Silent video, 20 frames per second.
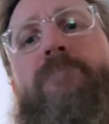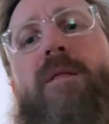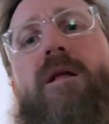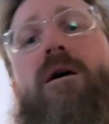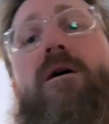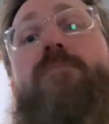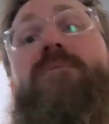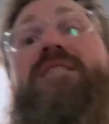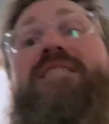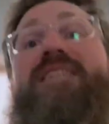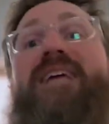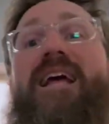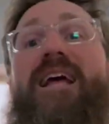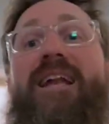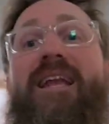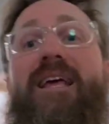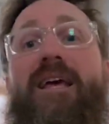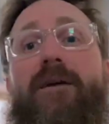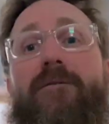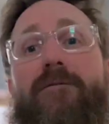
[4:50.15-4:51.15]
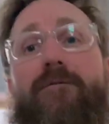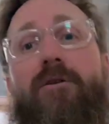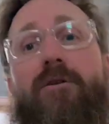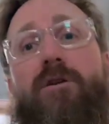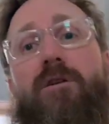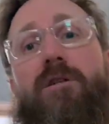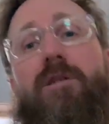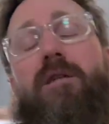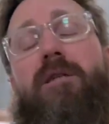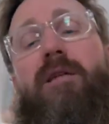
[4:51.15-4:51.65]
I'm sanding it
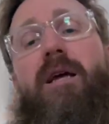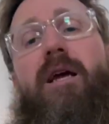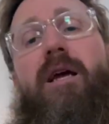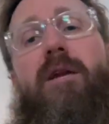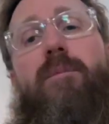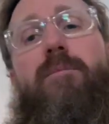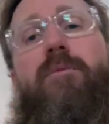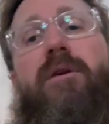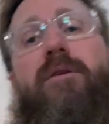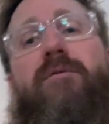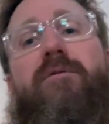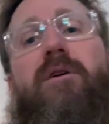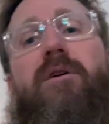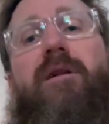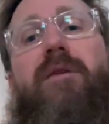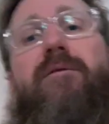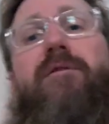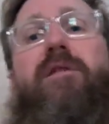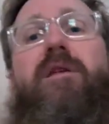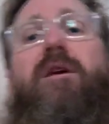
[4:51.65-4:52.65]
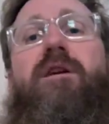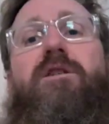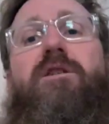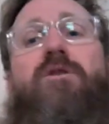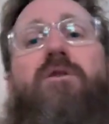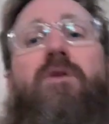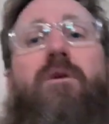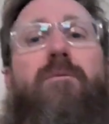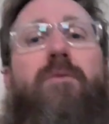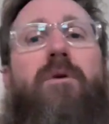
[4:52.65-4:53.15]
first because I had to pre-fill everything.
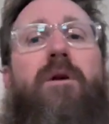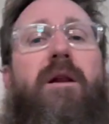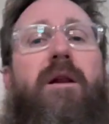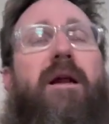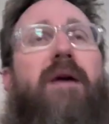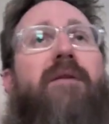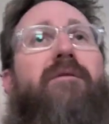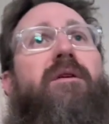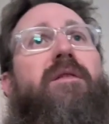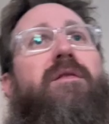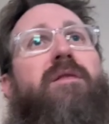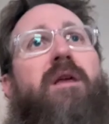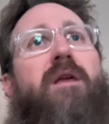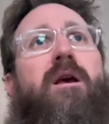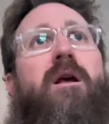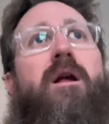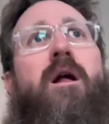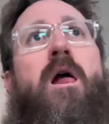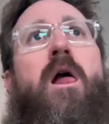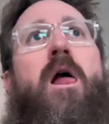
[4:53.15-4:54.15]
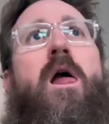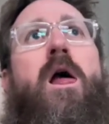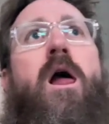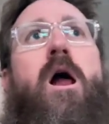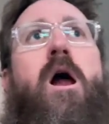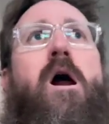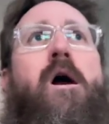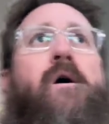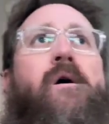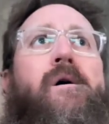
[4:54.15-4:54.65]
So I'm running everything
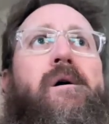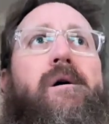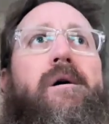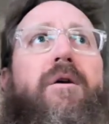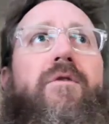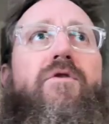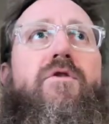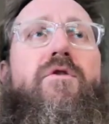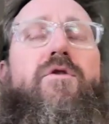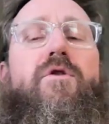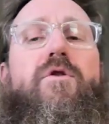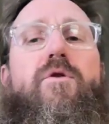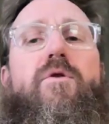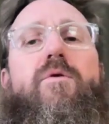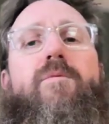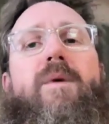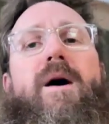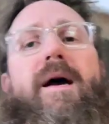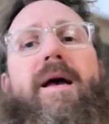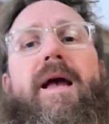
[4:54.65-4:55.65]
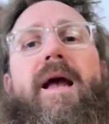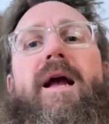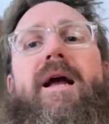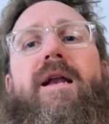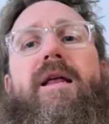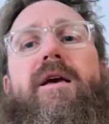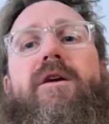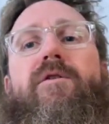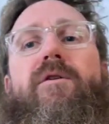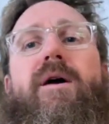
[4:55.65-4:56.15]
through my
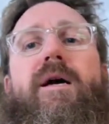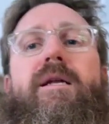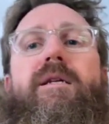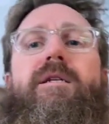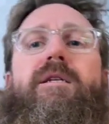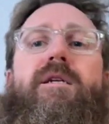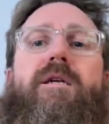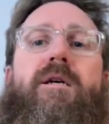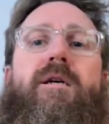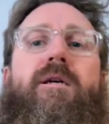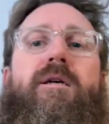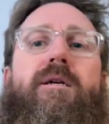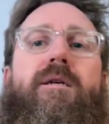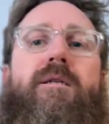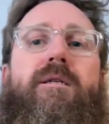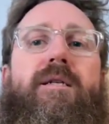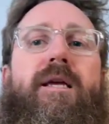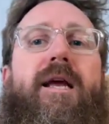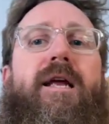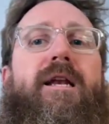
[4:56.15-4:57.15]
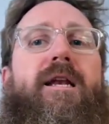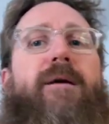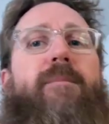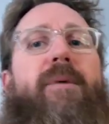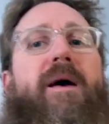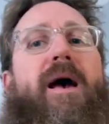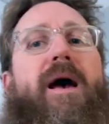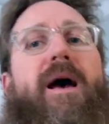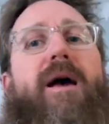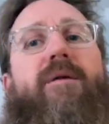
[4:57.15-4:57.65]
80 grit sanding
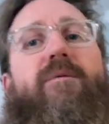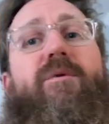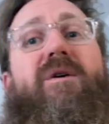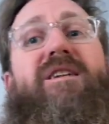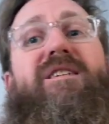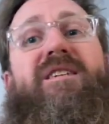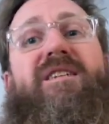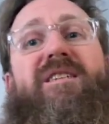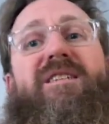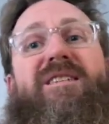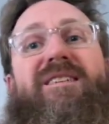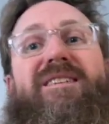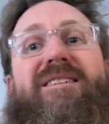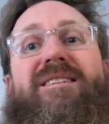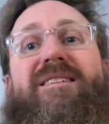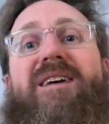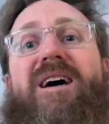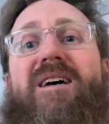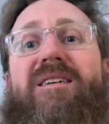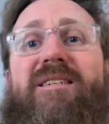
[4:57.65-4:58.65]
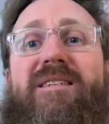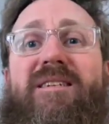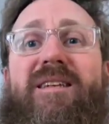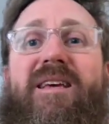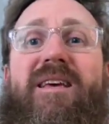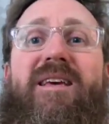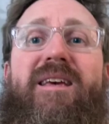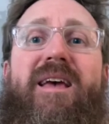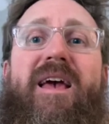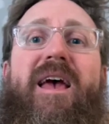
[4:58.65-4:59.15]
pad, which is
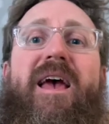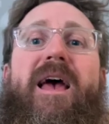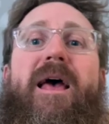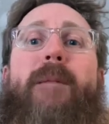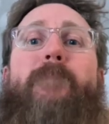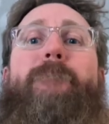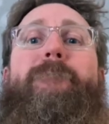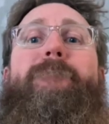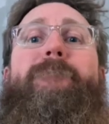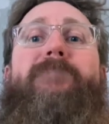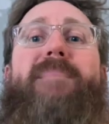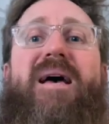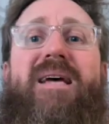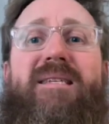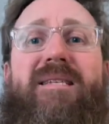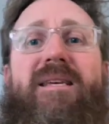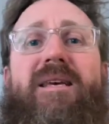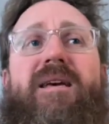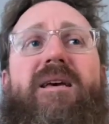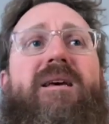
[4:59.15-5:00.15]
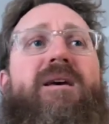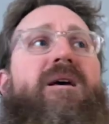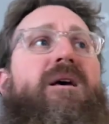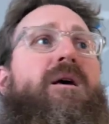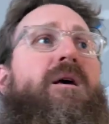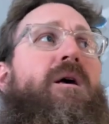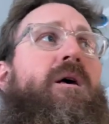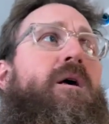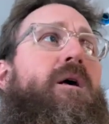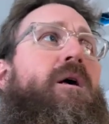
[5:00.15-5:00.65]
dusty and messy,
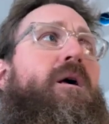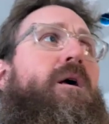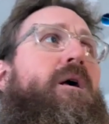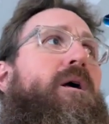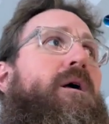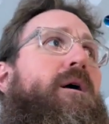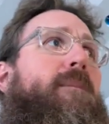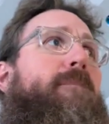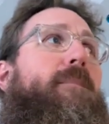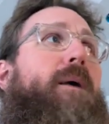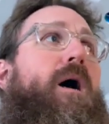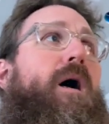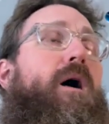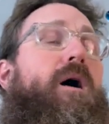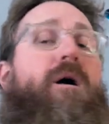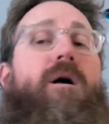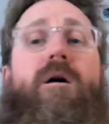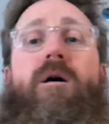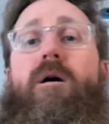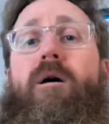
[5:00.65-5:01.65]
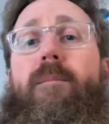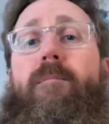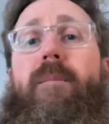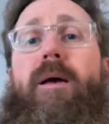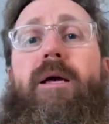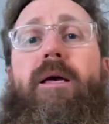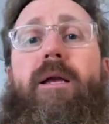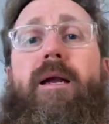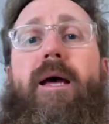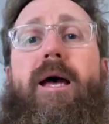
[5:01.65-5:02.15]
but I'm
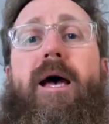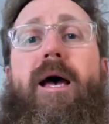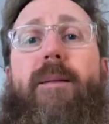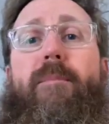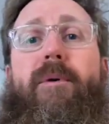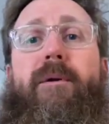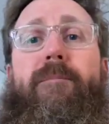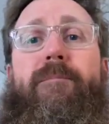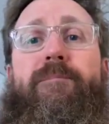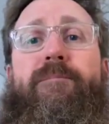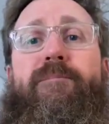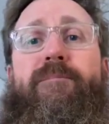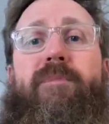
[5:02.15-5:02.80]
making it happen.